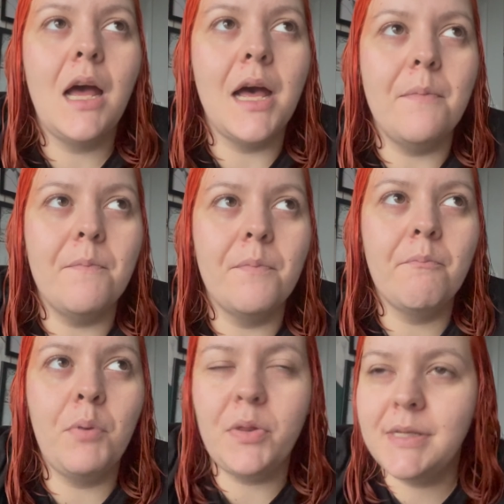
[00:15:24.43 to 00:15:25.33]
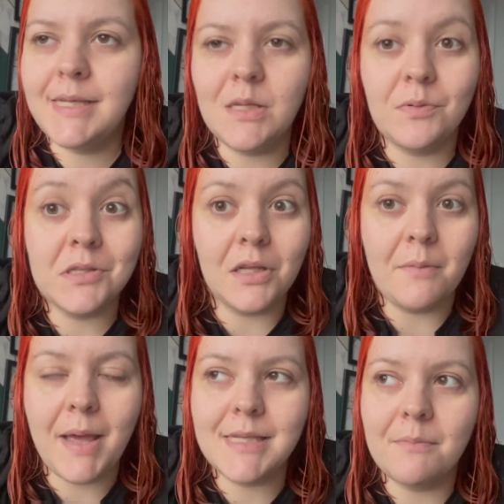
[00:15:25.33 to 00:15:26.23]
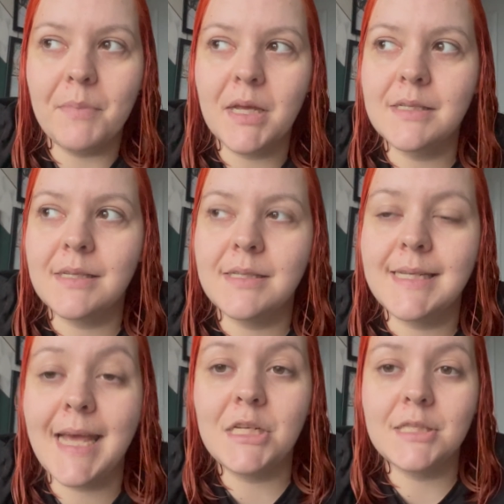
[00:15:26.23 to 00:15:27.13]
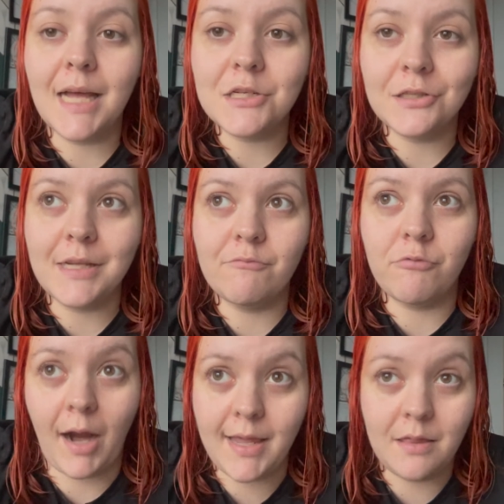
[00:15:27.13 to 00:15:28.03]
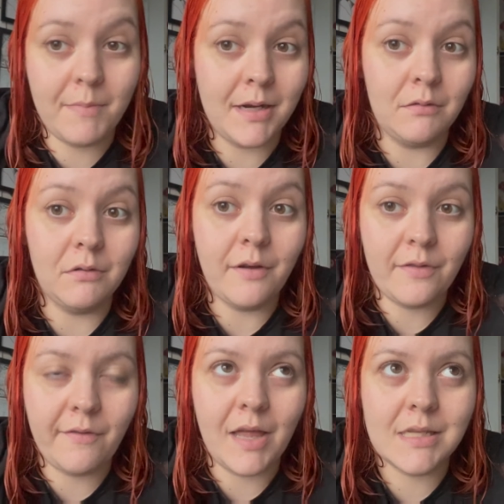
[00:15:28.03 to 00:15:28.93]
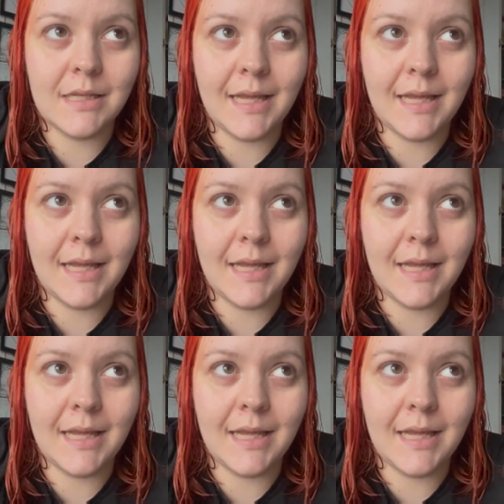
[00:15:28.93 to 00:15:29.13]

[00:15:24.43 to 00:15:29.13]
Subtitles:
but the seats were still amazing because the stage is actually right in the middle of the theatre.